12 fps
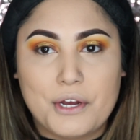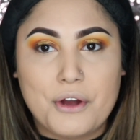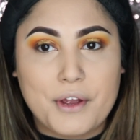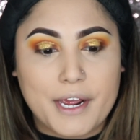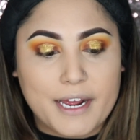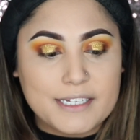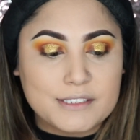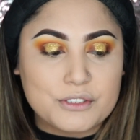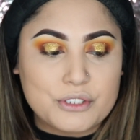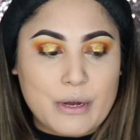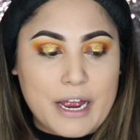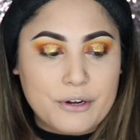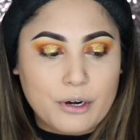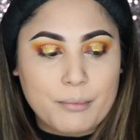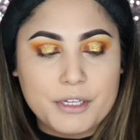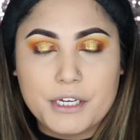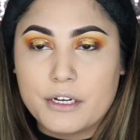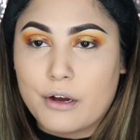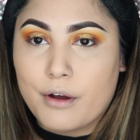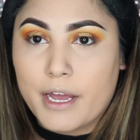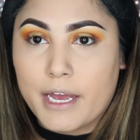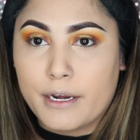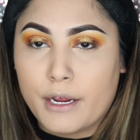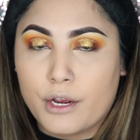Okay guys, so I normally go
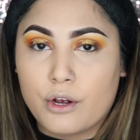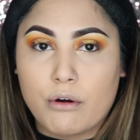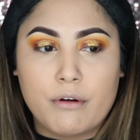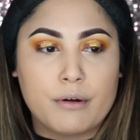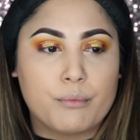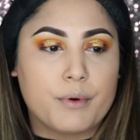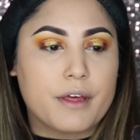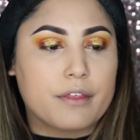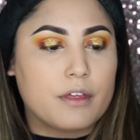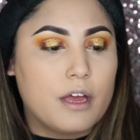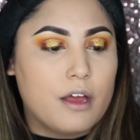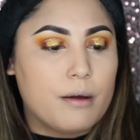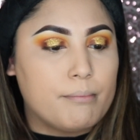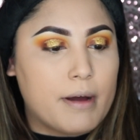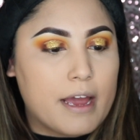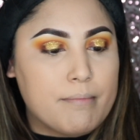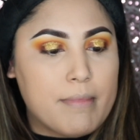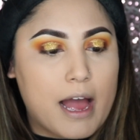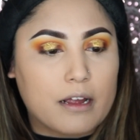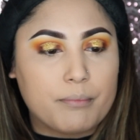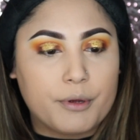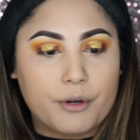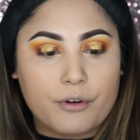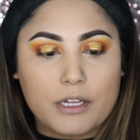ahead and go in with my MAC
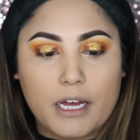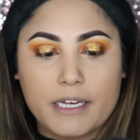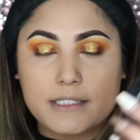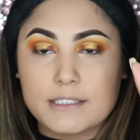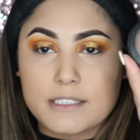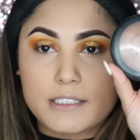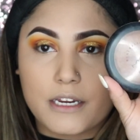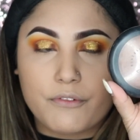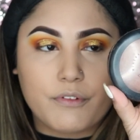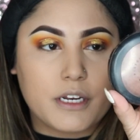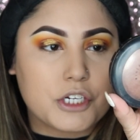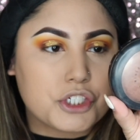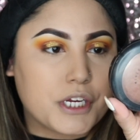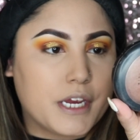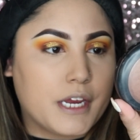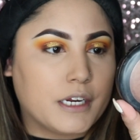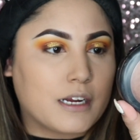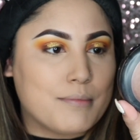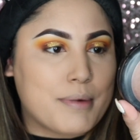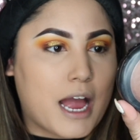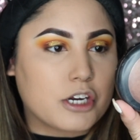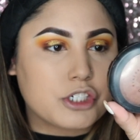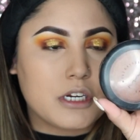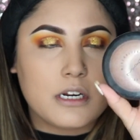Mineralized Skin Finish in
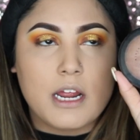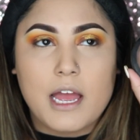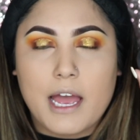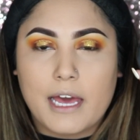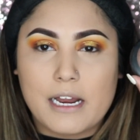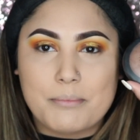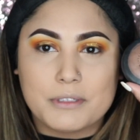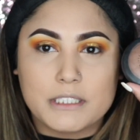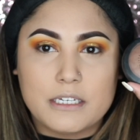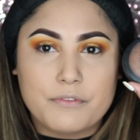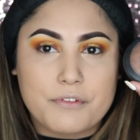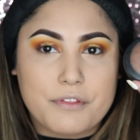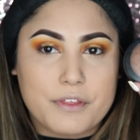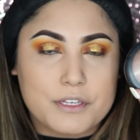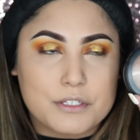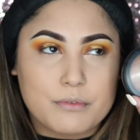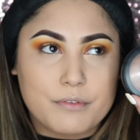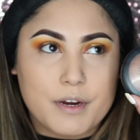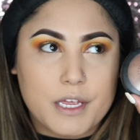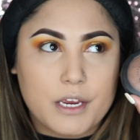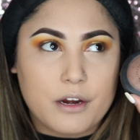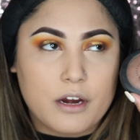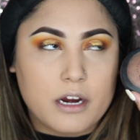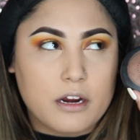Compassion, and I believe this one right
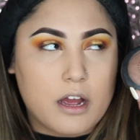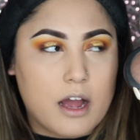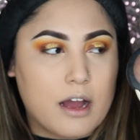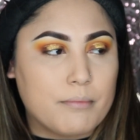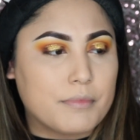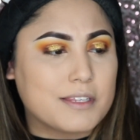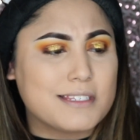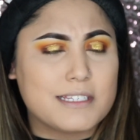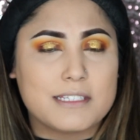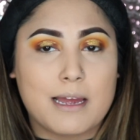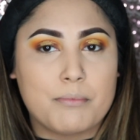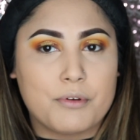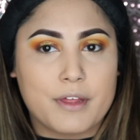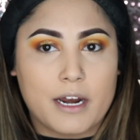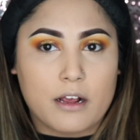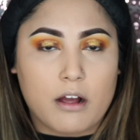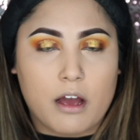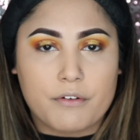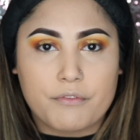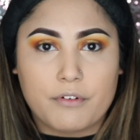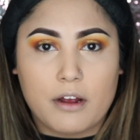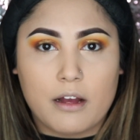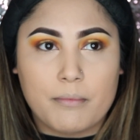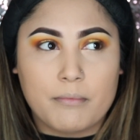here, this is a sample that I got
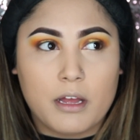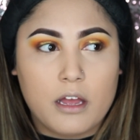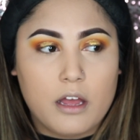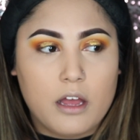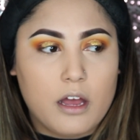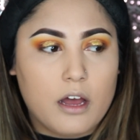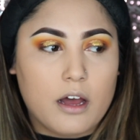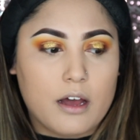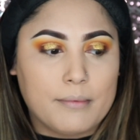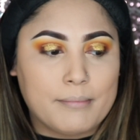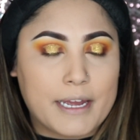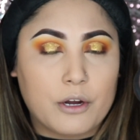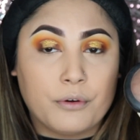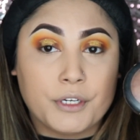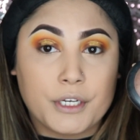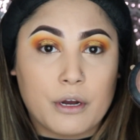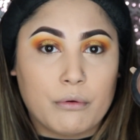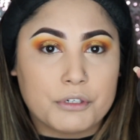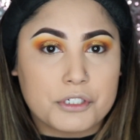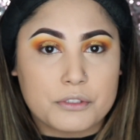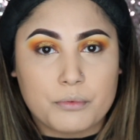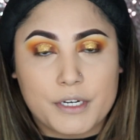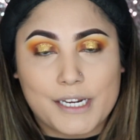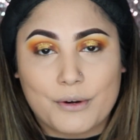from my ODO, which
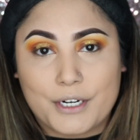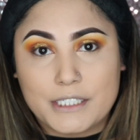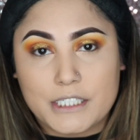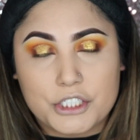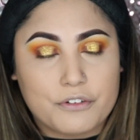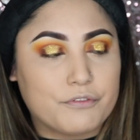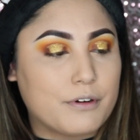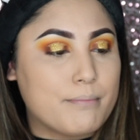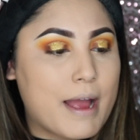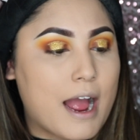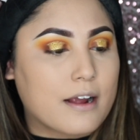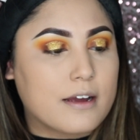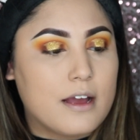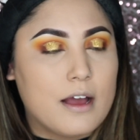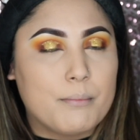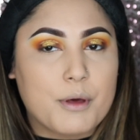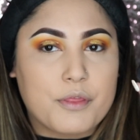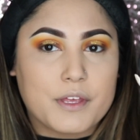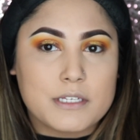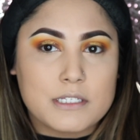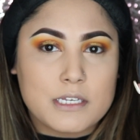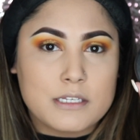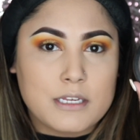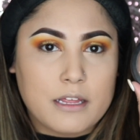is One Day Orientation from MAC, but this
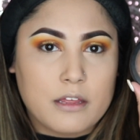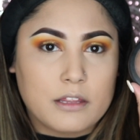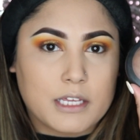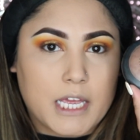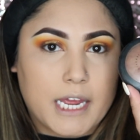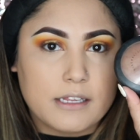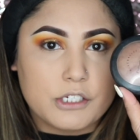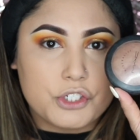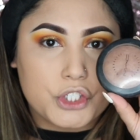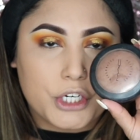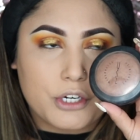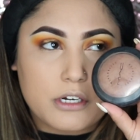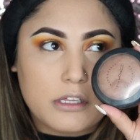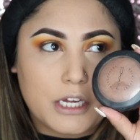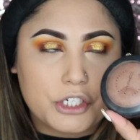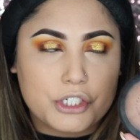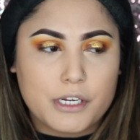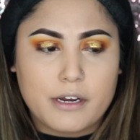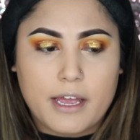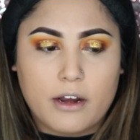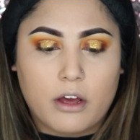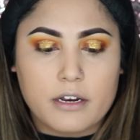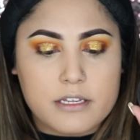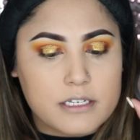is, I think, the Caitlyn Jenner collection,
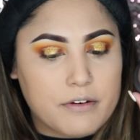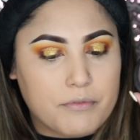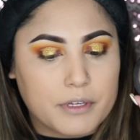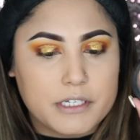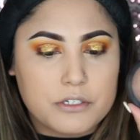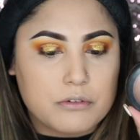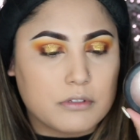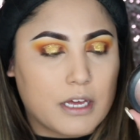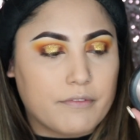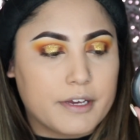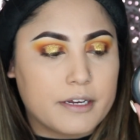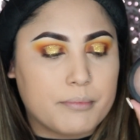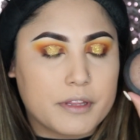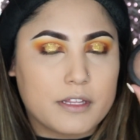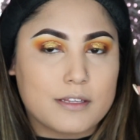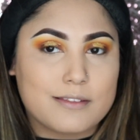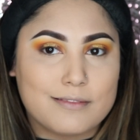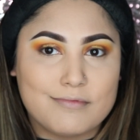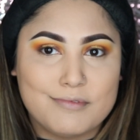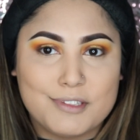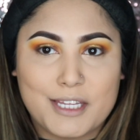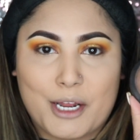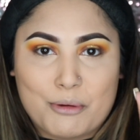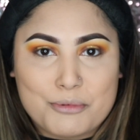and honestly I really do love it, but
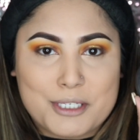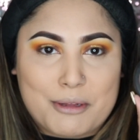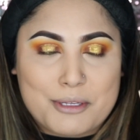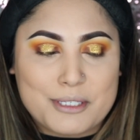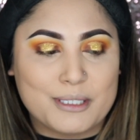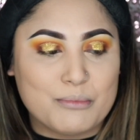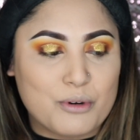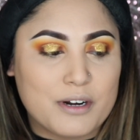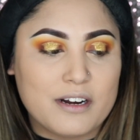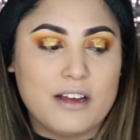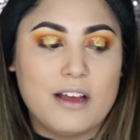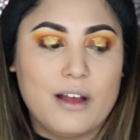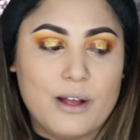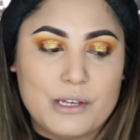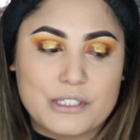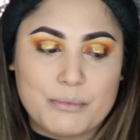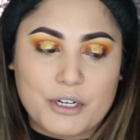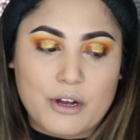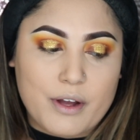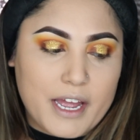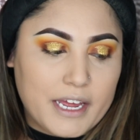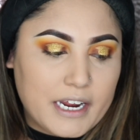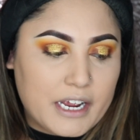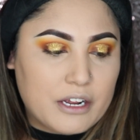they don't sell this anymore. So I'm going to go
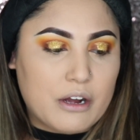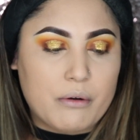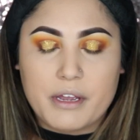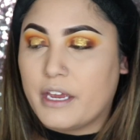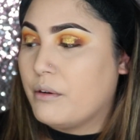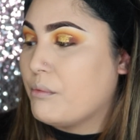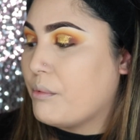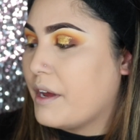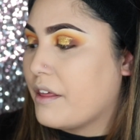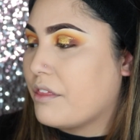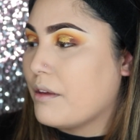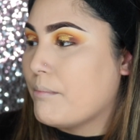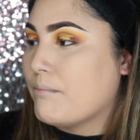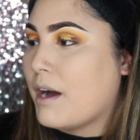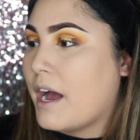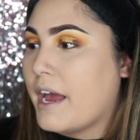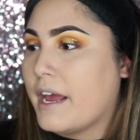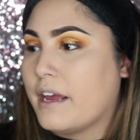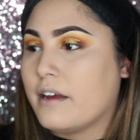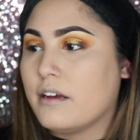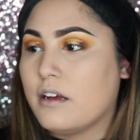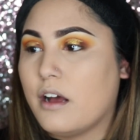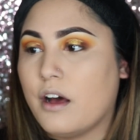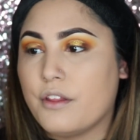ahead and go in with my
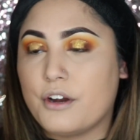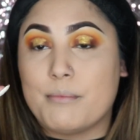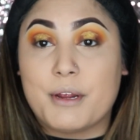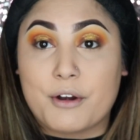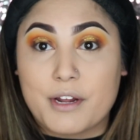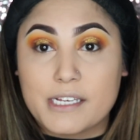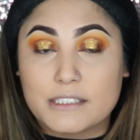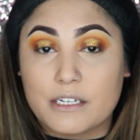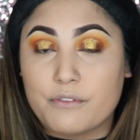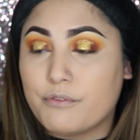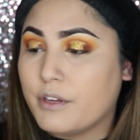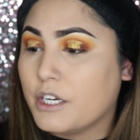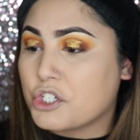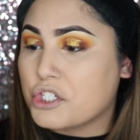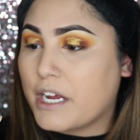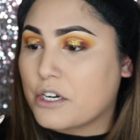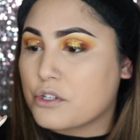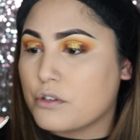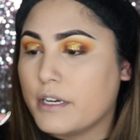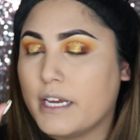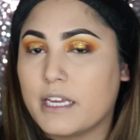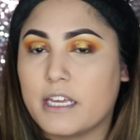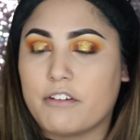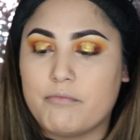other Mineralized Skin Finish Natural
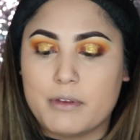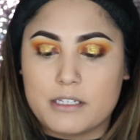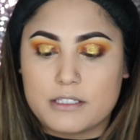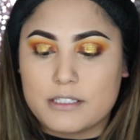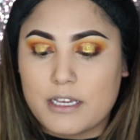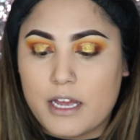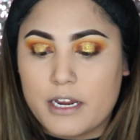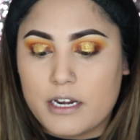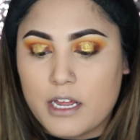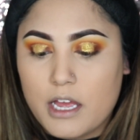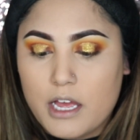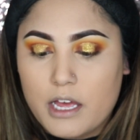and Give Me Sun.